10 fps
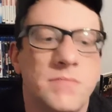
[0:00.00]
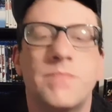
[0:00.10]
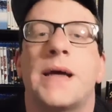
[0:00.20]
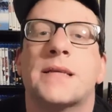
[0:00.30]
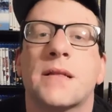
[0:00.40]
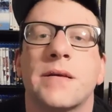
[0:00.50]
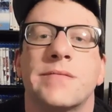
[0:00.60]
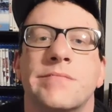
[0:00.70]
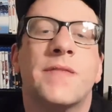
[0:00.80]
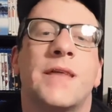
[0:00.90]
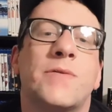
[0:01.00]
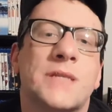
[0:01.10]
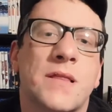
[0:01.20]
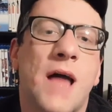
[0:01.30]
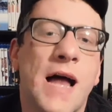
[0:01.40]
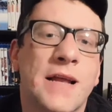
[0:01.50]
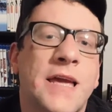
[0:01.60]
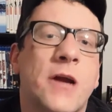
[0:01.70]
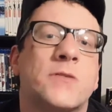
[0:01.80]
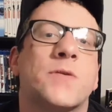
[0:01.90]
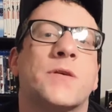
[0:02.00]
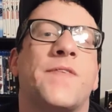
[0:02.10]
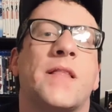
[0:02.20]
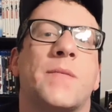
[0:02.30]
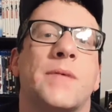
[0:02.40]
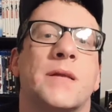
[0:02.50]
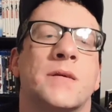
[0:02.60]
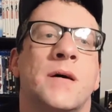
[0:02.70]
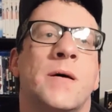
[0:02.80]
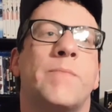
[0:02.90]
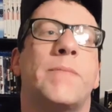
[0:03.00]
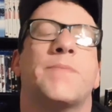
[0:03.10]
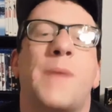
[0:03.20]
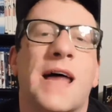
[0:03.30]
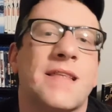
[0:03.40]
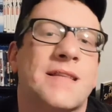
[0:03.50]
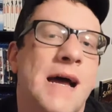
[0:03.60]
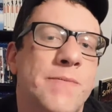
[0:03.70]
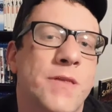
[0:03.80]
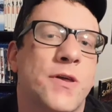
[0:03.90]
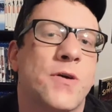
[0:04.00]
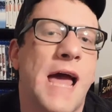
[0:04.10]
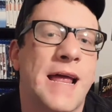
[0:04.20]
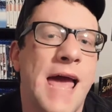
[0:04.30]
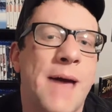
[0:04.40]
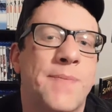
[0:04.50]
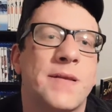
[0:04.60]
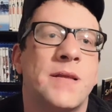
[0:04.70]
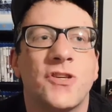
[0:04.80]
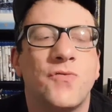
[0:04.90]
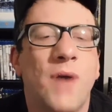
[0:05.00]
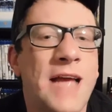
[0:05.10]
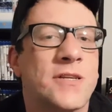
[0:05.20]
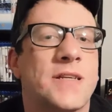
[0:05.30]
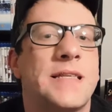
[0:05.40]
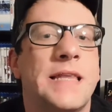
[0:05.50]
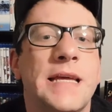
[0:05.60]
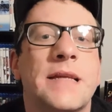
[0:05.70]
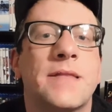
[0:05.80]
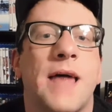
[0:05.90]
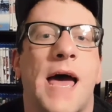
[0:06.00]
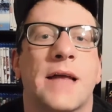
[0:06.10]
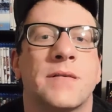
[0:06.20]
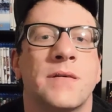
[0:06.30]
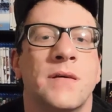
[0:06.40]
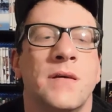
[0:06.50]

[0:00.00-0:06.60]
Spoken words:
Basically. There was a lot of character development. But by the time the third act happened, you actually needed that.